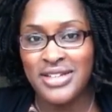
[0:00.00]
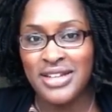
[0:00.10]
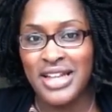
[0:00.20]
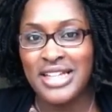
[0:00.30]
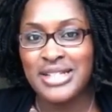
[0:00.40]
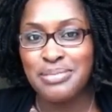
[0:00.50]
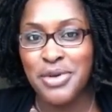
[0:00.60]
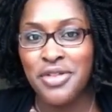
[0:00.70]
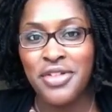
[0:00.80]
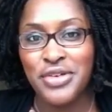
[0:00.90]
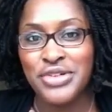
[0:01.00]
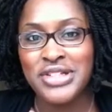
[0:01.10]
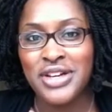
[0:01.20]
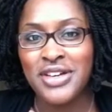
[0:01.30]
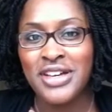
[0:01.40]
So the last month or
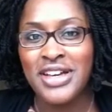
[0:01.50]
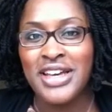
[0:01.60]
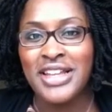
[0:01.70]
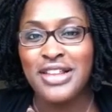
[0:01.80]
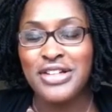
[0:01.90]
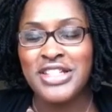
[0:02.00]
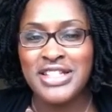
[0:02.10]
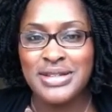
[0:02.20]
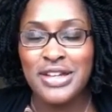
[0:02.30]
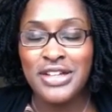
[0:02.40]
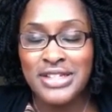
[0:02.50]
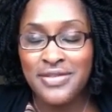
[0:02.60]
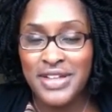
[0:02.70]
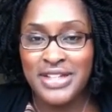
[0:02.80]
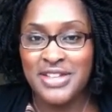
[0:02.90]
so, lots
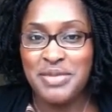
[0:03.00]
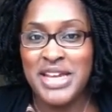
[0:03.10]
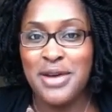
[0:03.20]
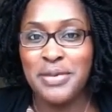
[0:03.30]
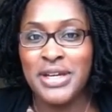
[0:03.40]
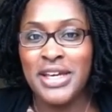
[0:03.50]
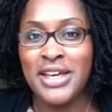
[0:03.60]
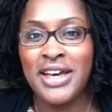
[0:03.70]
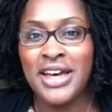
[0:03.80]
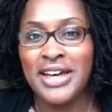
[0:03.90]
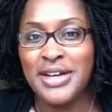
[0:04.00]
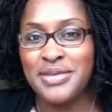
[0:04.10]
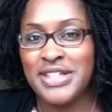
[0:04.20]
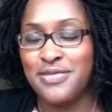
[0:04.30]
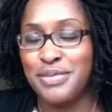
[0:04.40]
of things have been happening.
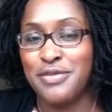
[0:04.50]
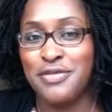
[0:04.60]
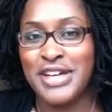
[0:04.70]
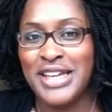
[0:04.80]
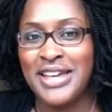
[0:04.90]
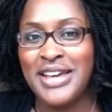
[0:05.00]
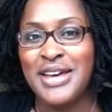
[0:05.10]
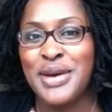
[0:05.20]
I've been really